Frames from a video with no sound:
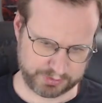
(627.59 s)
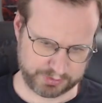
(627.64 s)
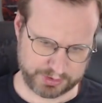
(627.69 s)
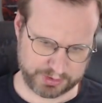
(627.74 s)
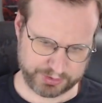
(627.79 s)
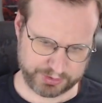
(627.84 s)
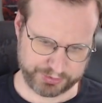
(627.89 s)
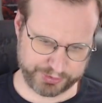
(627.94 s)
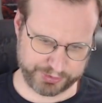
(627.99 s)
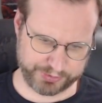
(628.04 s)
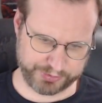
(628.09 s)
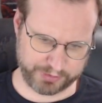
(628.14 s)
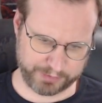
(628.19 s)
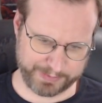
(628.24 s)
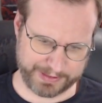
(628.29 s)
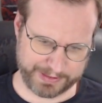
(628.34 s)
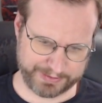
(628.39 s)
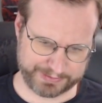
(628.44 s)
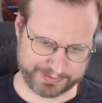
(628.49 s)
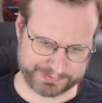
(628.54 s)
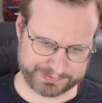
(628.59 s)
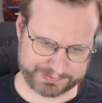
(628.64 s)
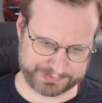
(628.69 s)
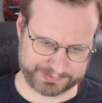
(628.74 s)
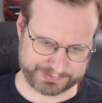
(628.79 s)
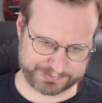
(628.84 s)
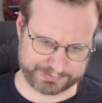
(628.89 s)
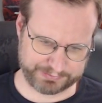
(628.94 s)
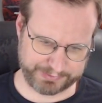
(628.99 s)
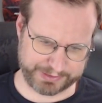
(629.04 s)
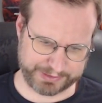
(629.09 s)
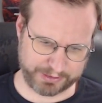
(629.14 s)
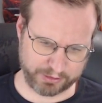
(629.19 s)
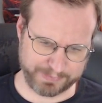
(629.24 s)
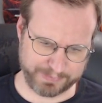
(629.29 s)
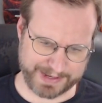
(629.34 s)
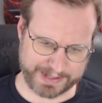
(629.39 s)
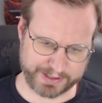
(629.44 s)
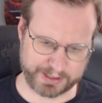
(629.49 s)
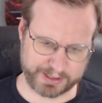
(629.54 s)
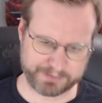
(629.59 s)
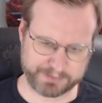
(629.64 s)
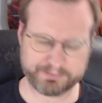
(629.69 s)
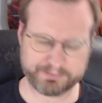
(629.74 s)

Joker appearance, Green Arrow backup.